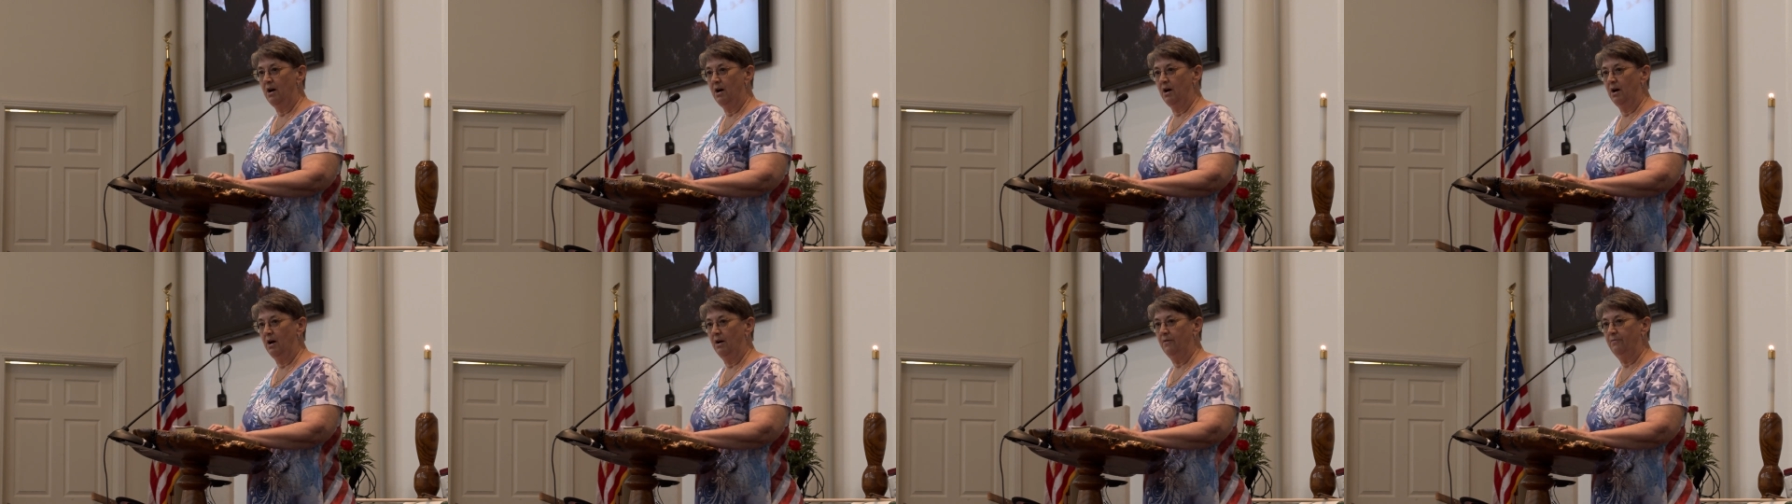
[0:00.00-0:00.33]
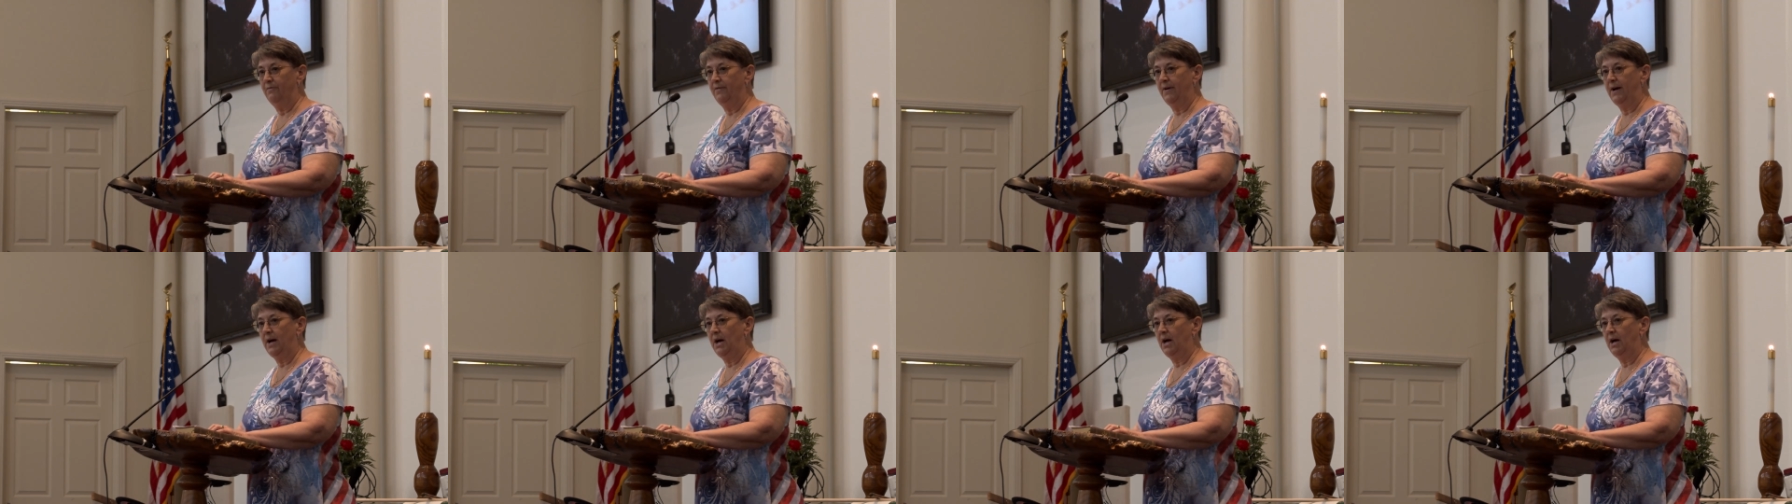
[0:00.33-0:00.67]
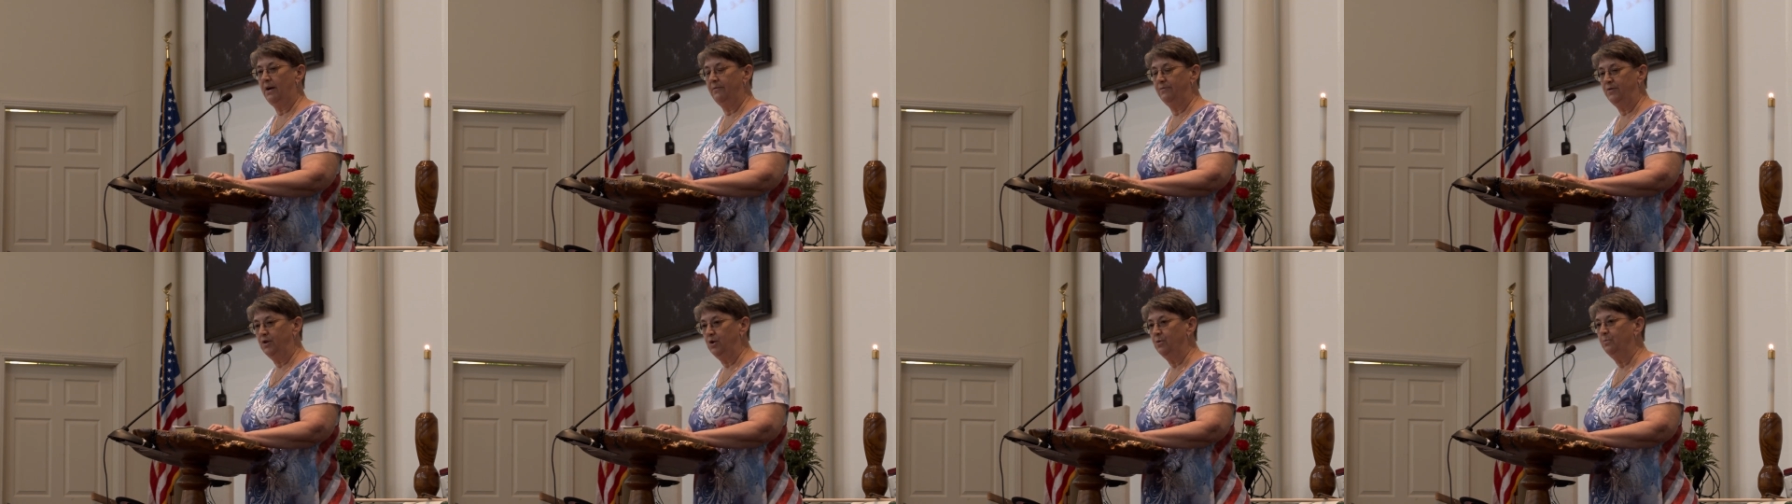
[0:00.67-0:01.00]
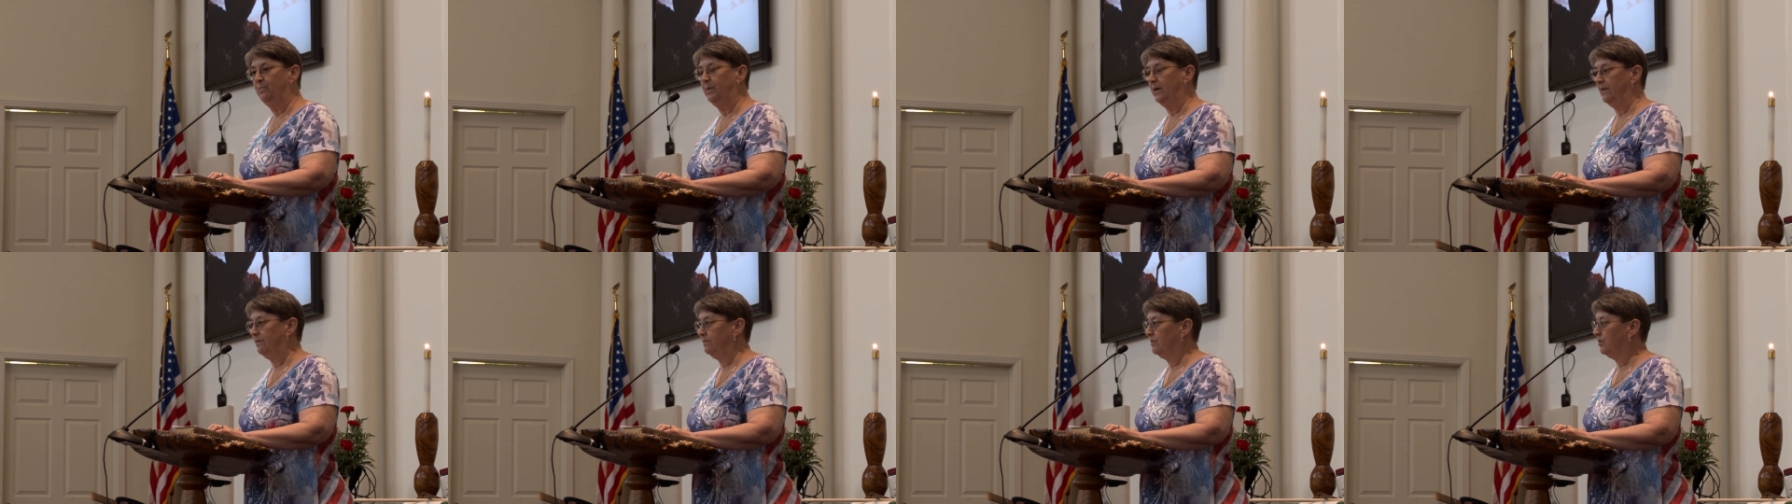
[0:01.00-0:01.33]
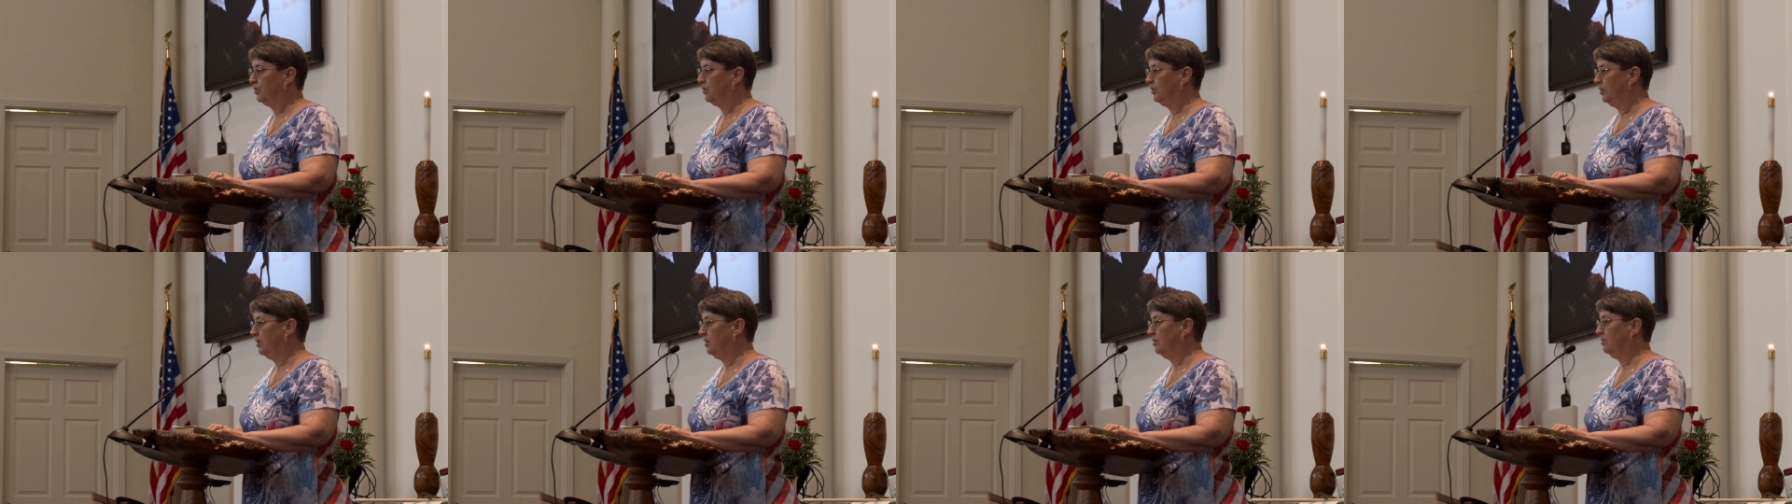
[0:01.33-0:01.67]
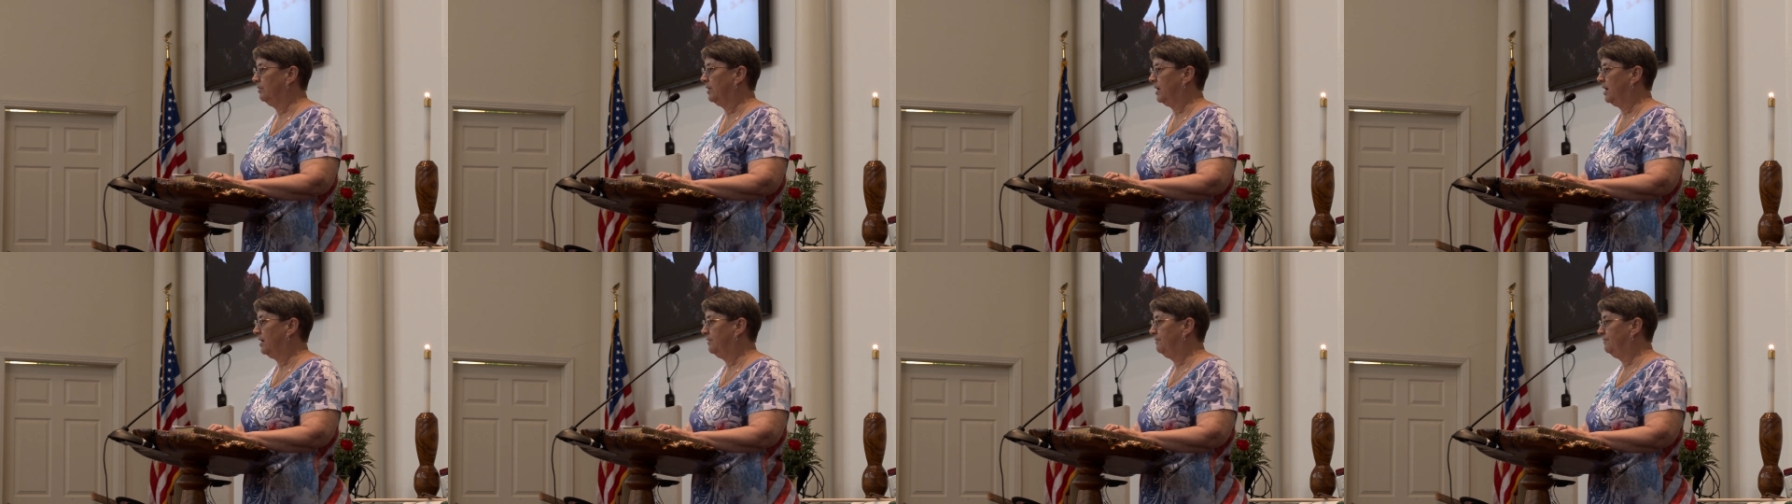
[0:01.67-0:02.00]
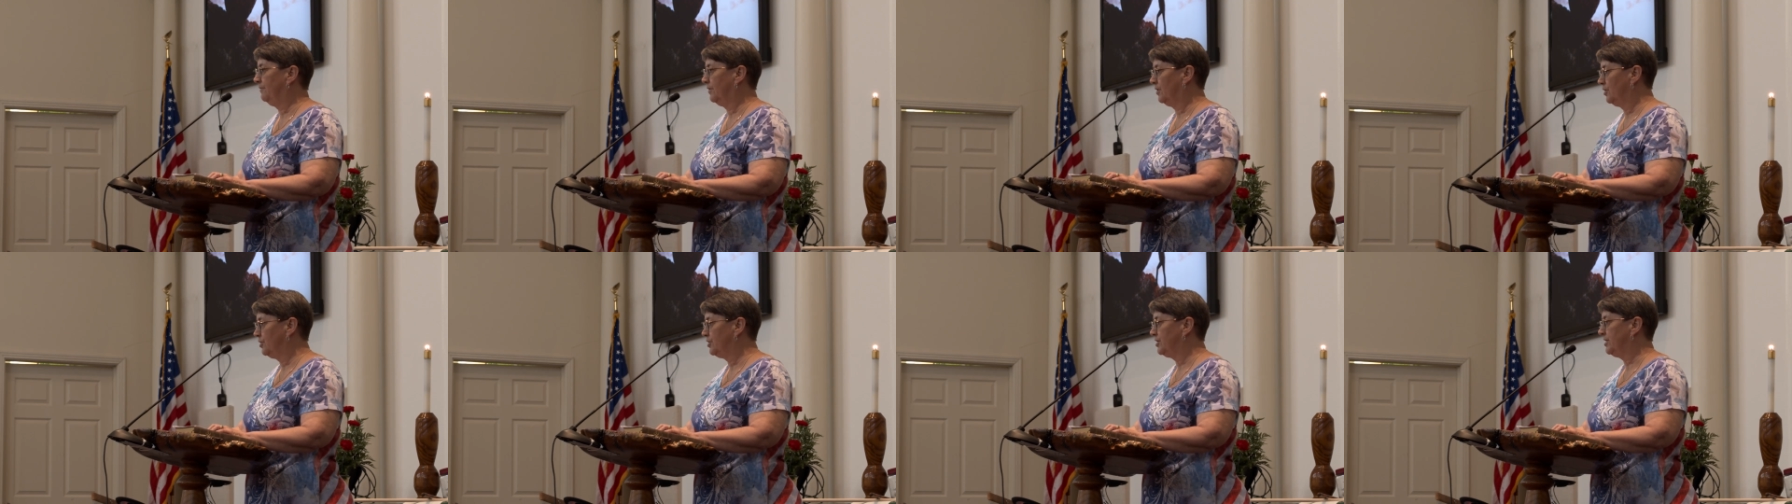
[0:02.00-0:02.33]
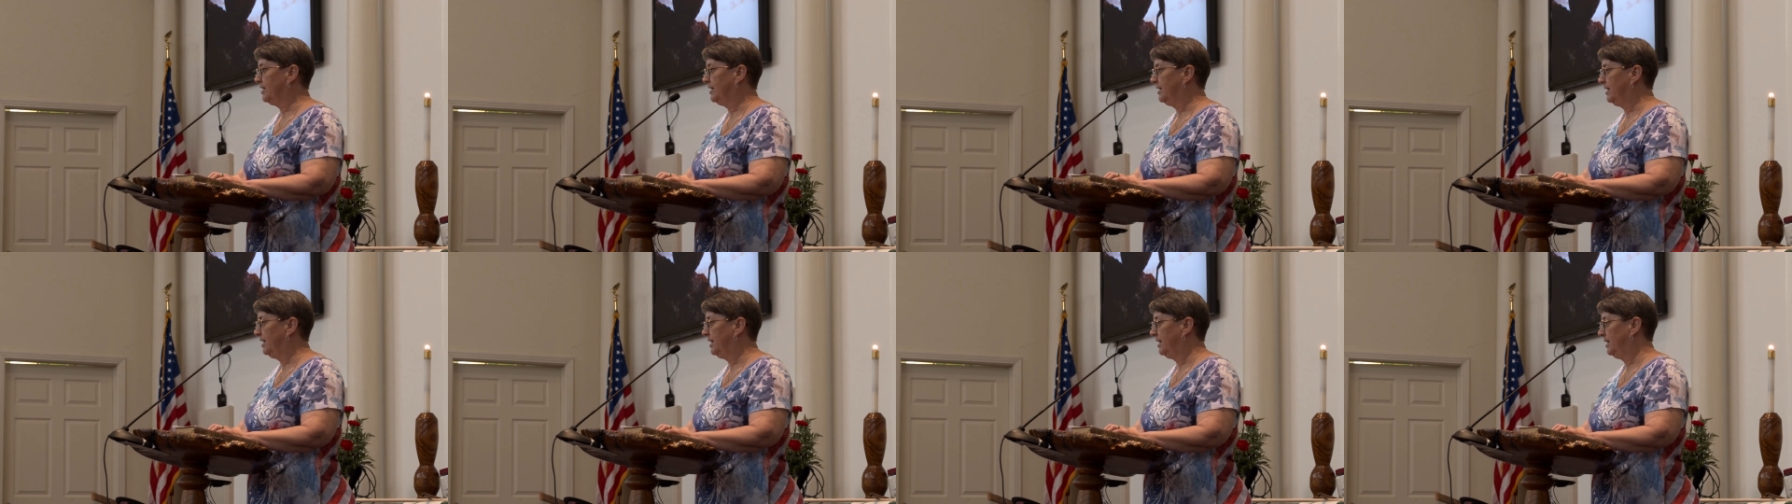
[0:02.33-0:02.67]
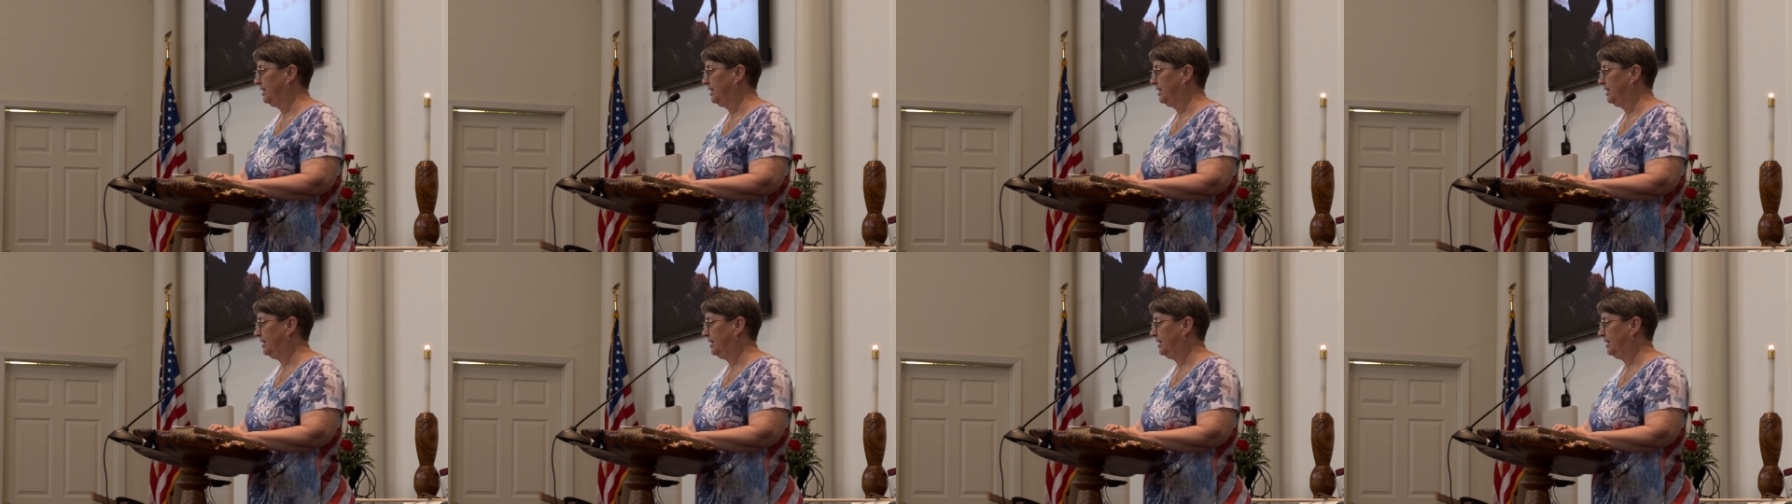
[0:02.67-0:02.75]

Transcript: of have you been through adversity?